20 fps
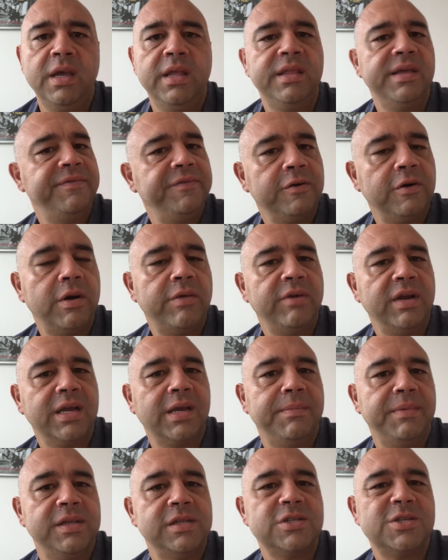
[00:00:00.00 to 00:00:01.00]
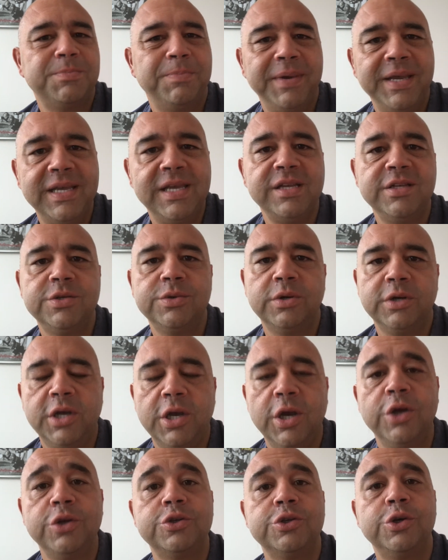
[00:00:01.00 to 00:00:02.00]
Therefore, I recommend speaking to a
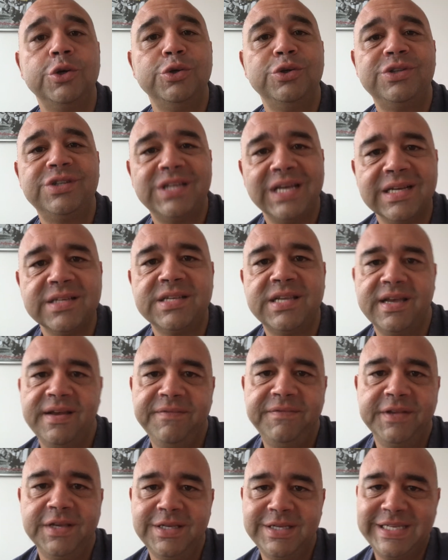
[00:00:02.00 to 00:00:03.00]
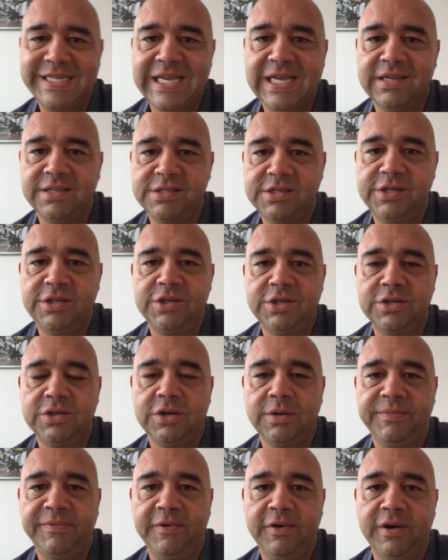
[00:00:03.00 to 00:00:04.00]
coach who does have these talents in your
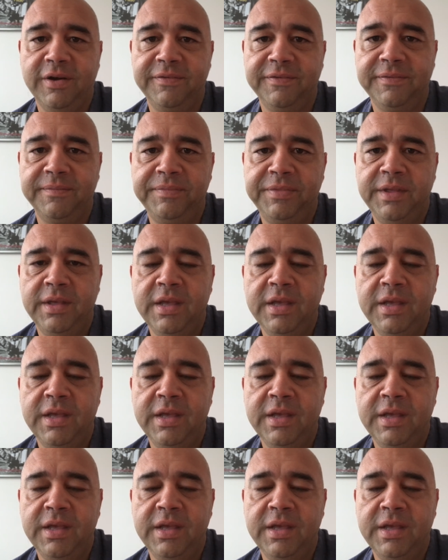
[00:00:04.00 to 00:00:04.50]
top 5.